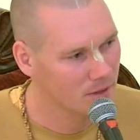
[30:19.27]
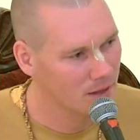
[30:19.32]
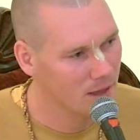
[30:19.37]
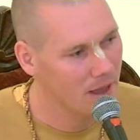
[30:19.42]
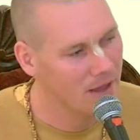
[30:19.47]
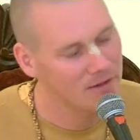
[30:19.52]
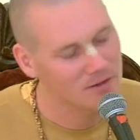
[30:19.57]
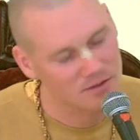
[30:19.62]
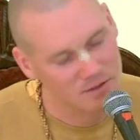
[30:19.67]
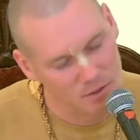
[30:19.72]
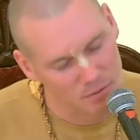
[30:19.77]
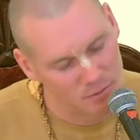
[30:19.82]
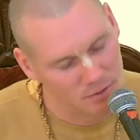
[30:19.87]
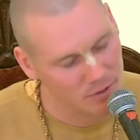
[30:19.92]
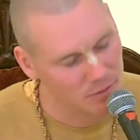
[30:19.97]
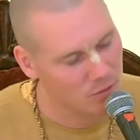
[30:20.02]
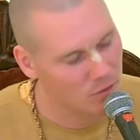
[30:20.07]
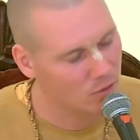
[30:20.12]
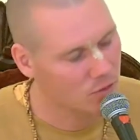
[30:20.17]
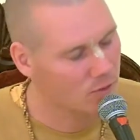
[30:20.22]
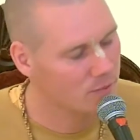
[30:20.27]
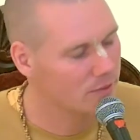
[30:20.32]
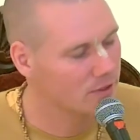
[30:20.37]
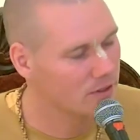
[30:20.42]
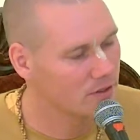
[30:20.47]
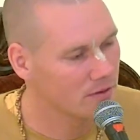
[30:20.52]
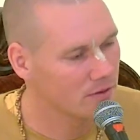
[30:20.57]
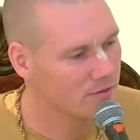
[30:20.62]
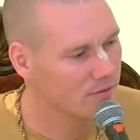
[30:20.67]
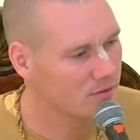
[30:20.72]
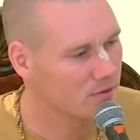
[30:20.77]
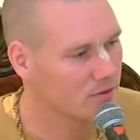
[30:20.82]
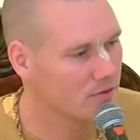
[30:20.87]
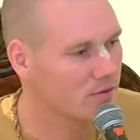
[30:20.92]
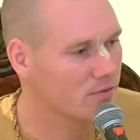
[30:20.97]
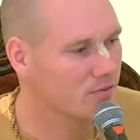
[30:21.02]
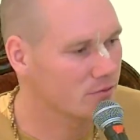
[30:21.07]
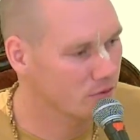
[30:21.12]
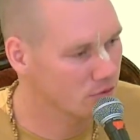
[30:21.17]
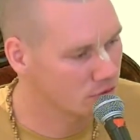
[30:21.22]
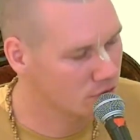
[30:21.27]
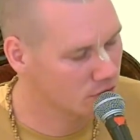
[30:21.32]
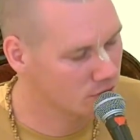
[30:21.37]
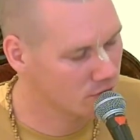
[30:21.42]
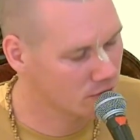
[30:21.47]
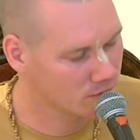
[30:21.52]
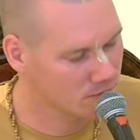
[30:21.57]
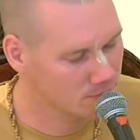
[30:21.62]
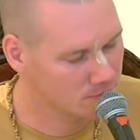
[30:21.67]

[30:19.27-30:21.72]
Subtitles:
and some people will be delivered in the future.